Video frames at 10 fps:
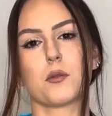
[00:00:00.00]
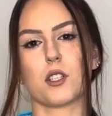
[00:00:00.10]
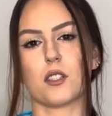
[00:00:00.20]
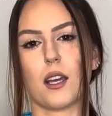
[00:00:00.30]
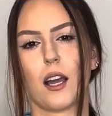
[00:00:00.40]
which
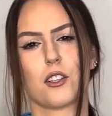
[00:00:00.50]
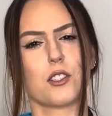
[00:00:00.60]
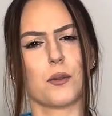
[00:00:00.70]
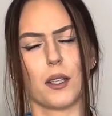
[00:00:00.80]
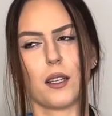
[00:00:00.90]
is
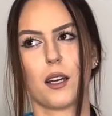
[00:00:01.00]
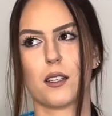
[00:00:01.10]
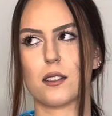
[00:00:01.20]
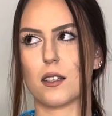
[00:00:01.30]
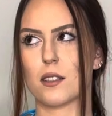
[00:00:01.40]
actually really
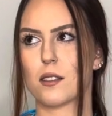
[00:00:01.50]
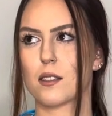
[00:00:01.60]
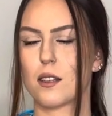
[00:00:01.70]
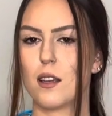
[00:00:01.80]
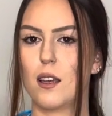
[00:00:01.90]
nice because